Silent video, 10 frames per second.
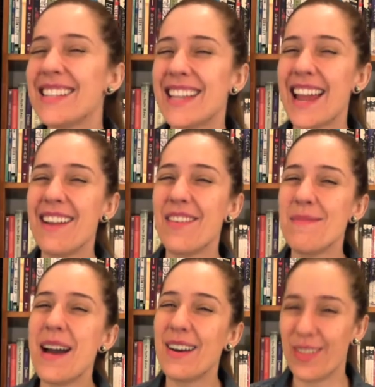That's kind of a
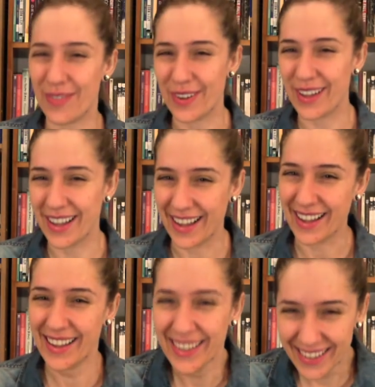mouthful,
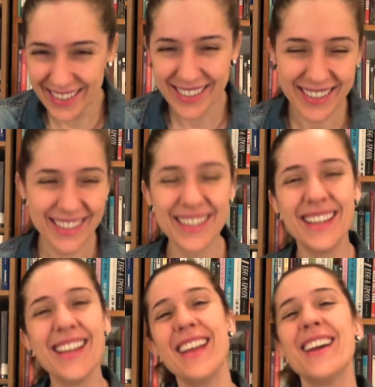huh?
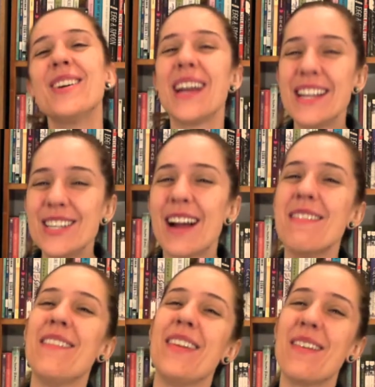Great
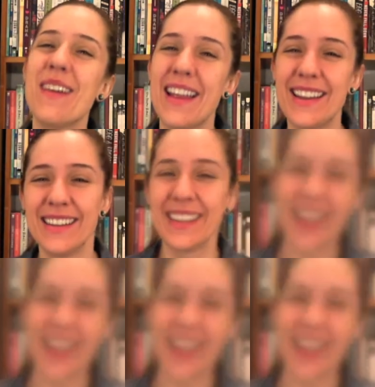job, everyone.